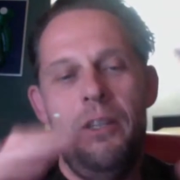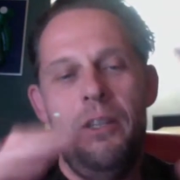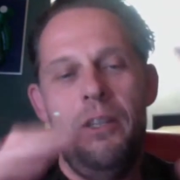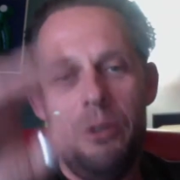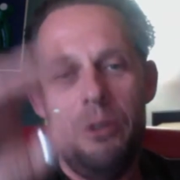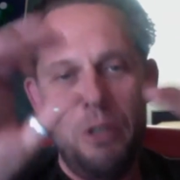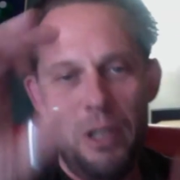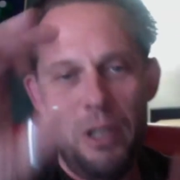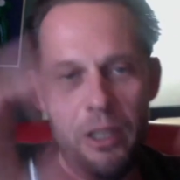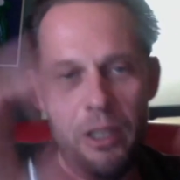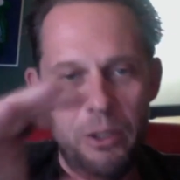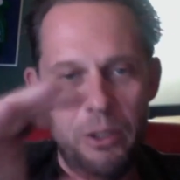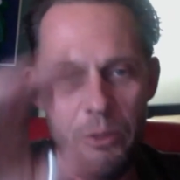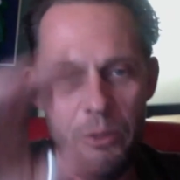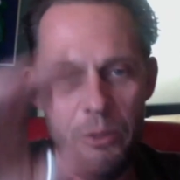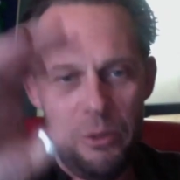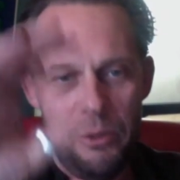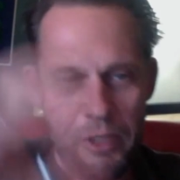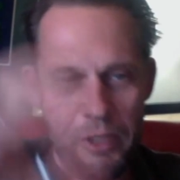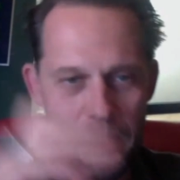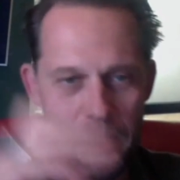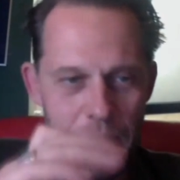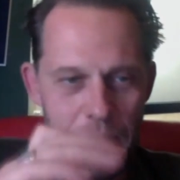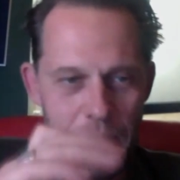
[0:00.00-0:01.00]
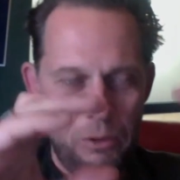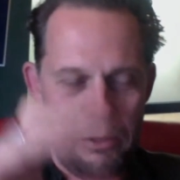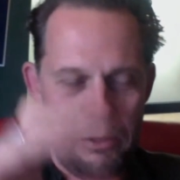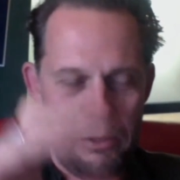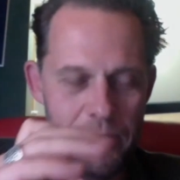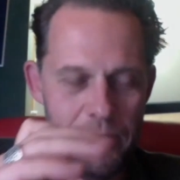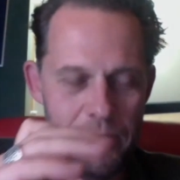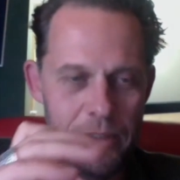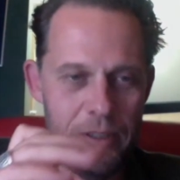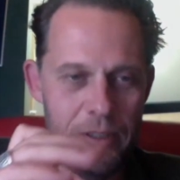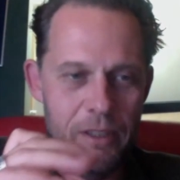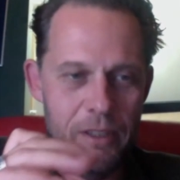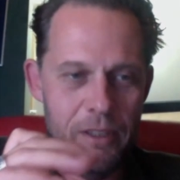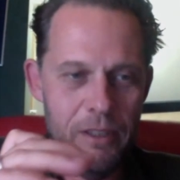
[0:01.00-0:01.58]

You are using those